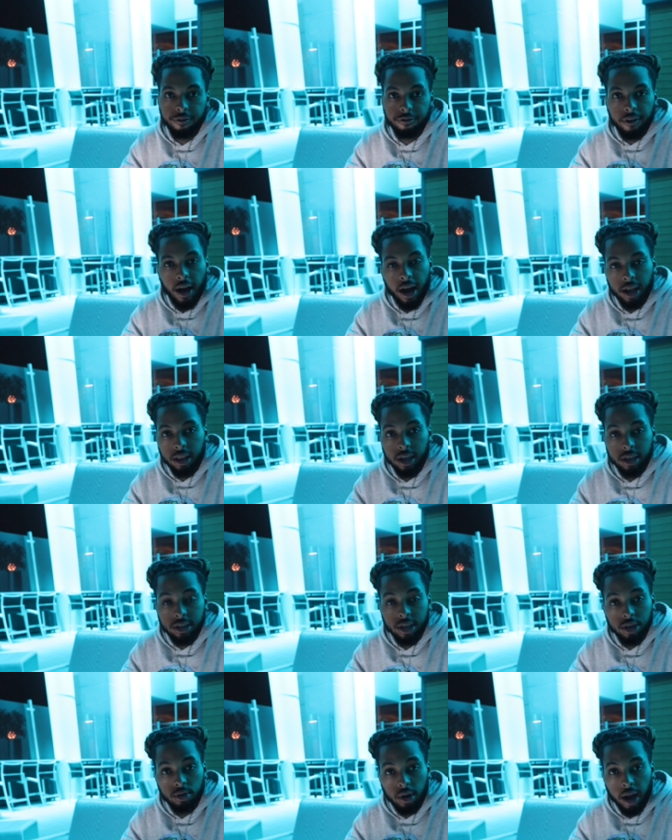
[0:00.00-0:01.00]
and find things
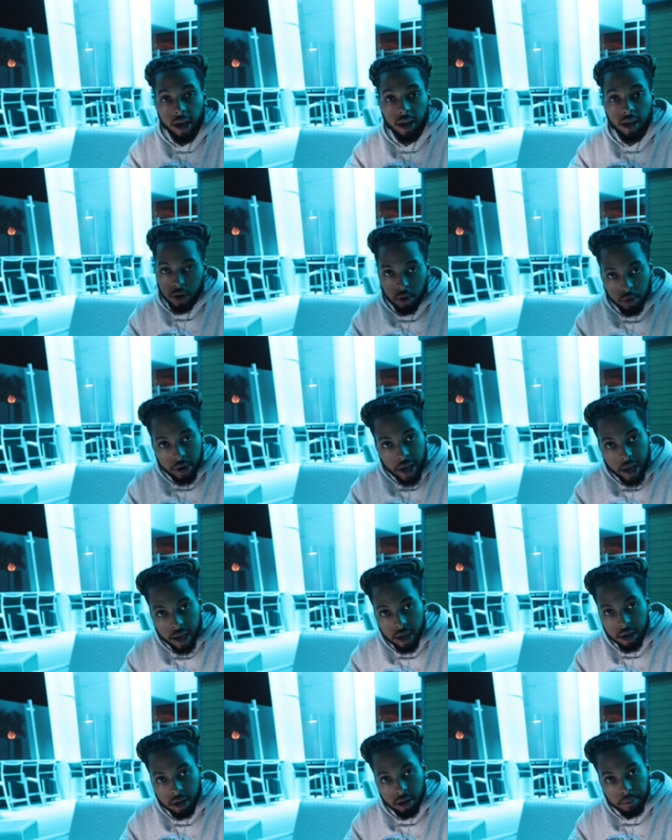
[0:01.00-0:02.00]
that you like, create
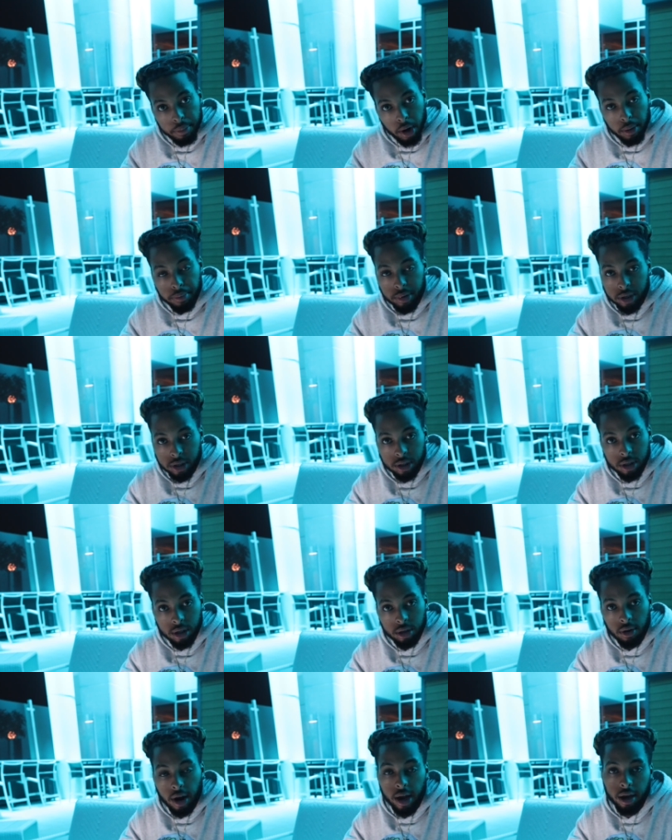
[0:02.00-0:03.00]
purpose,
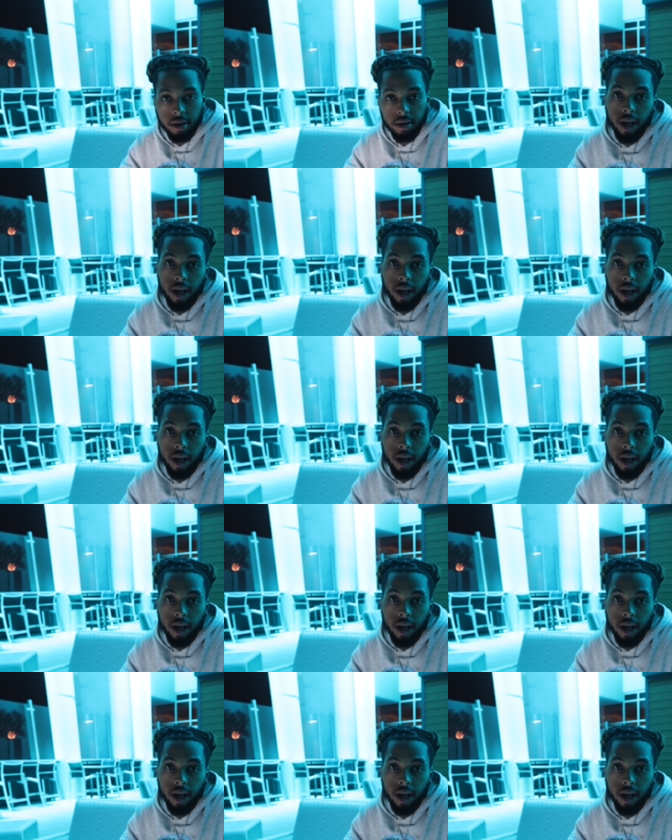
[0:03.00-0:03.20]
right?